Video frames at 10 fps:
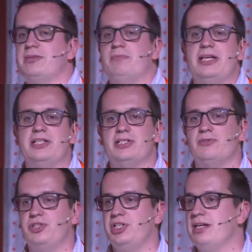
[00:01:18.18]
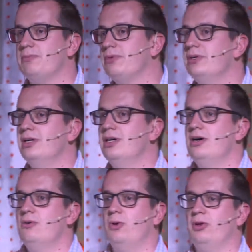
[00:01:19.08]
pieces of sheep,
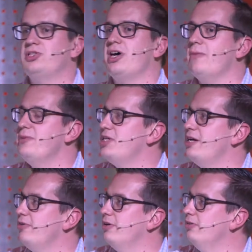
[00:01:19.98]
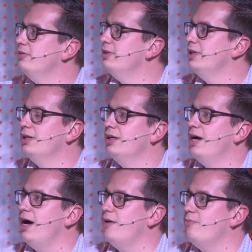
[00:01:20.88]
wool type material
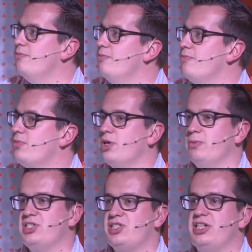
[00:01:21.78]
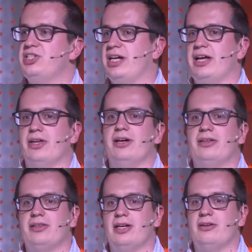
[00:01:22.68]
that were stitched together
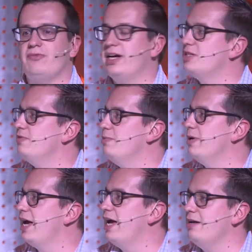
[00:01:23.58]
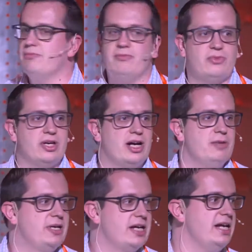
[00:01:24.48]
that effectively became the kind of
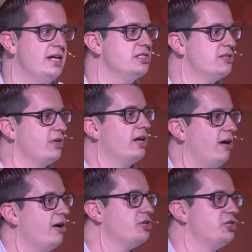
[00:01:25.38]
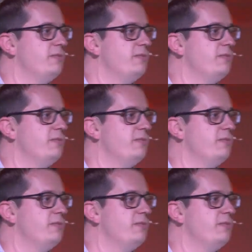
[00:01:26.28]
beginnings of the Clark's shoe